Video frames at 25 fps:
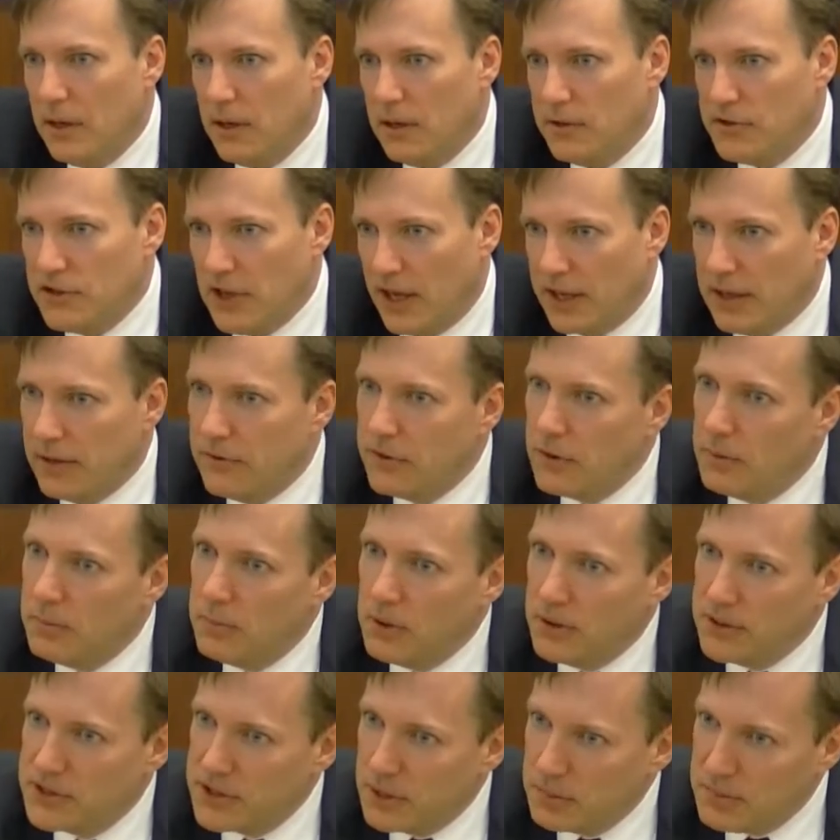signing of the
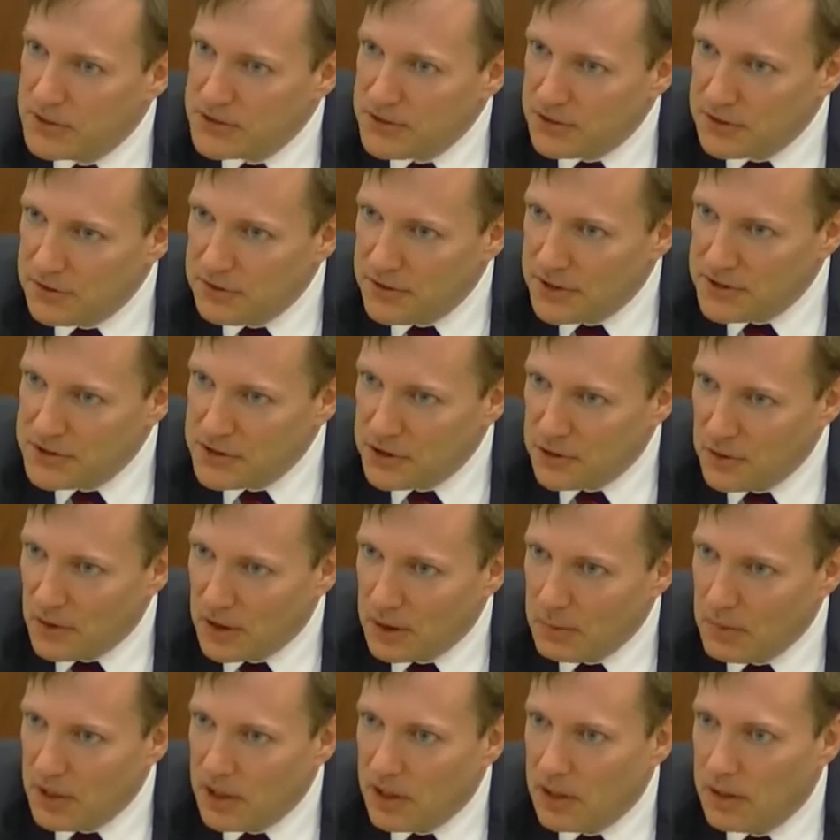Ballistic Missile Defense
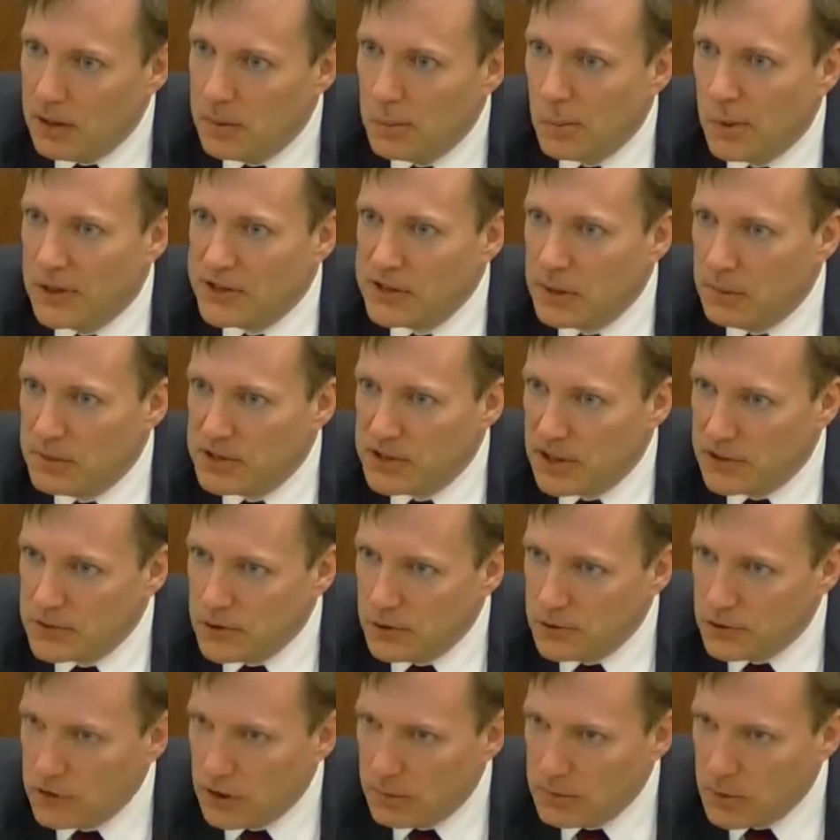Agreement, President
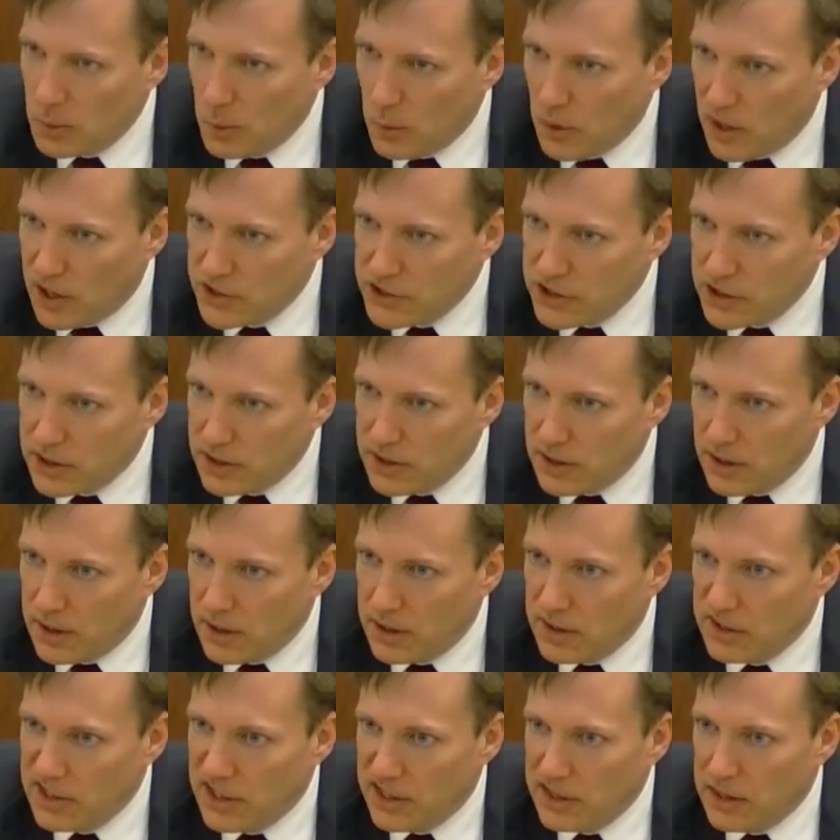Băsescu's trip to Washington,
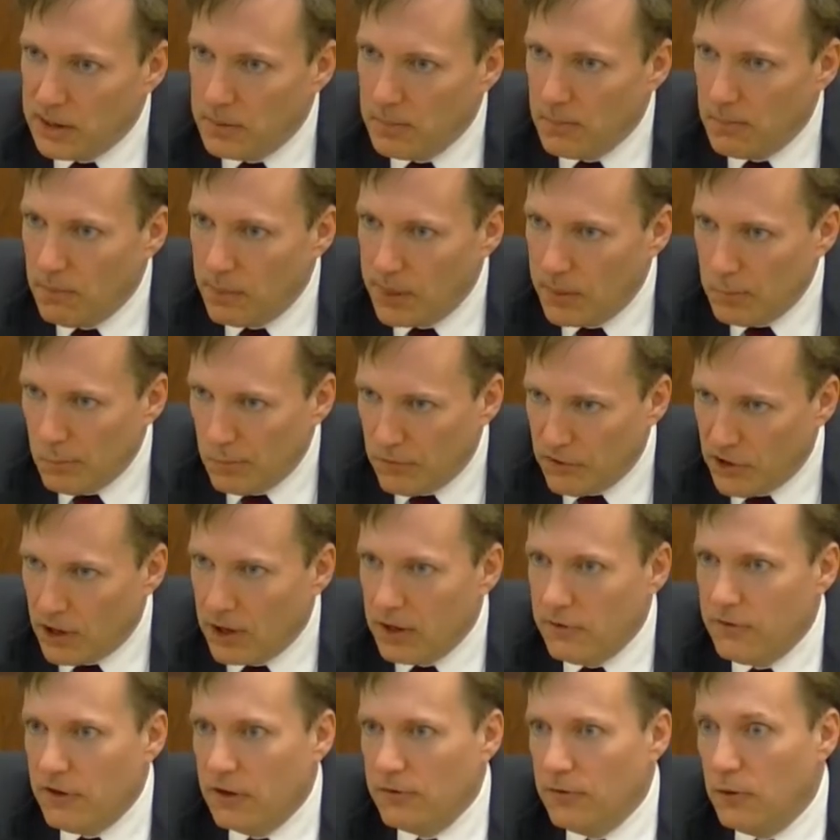and then the
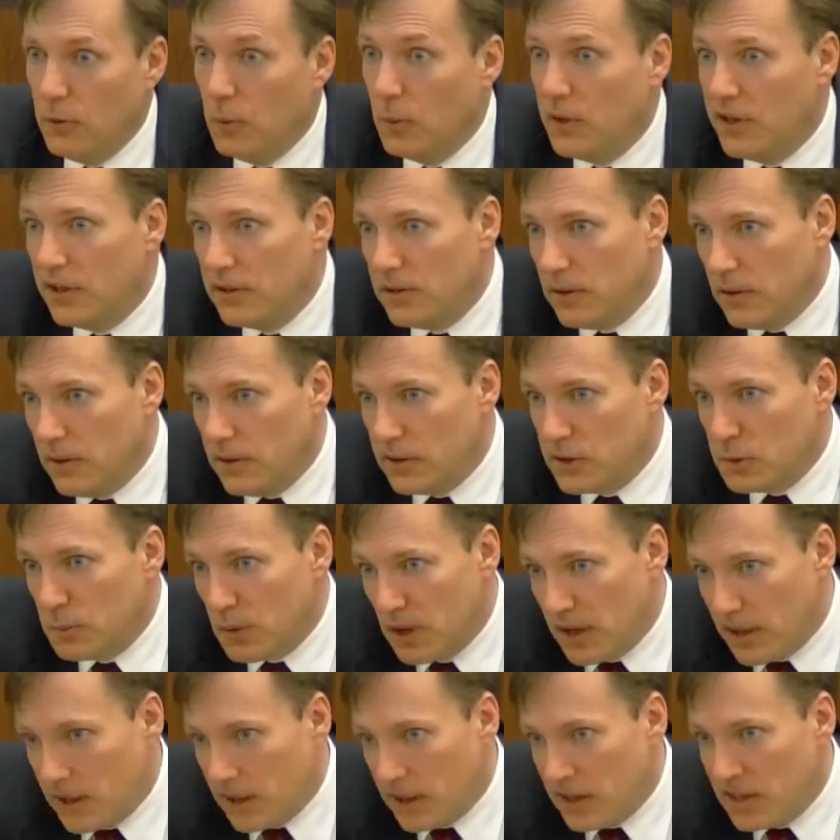very eventful winter and
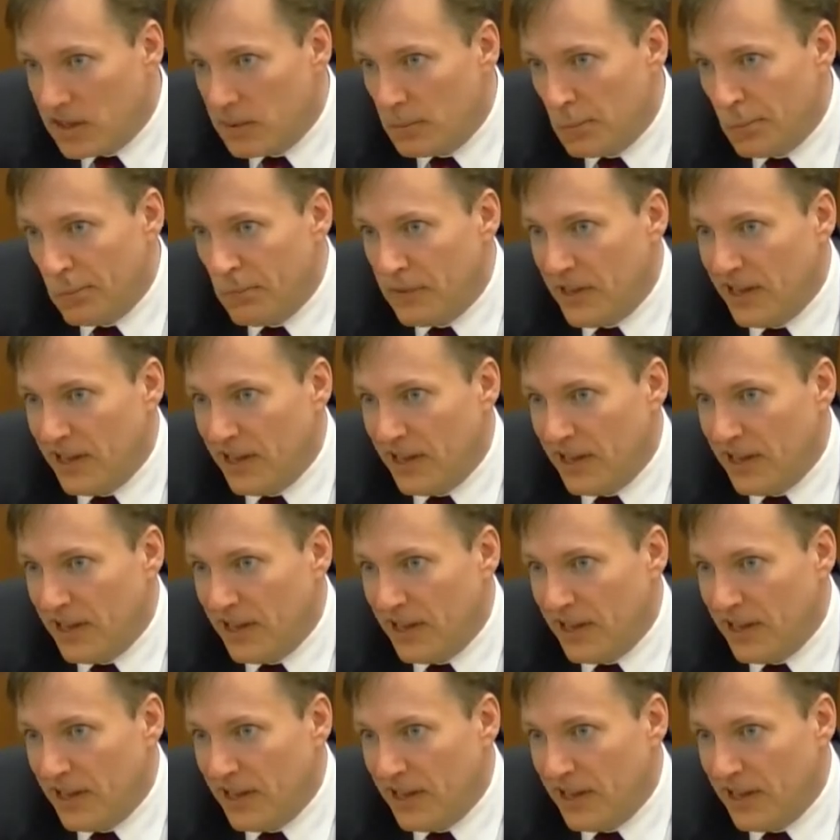spring,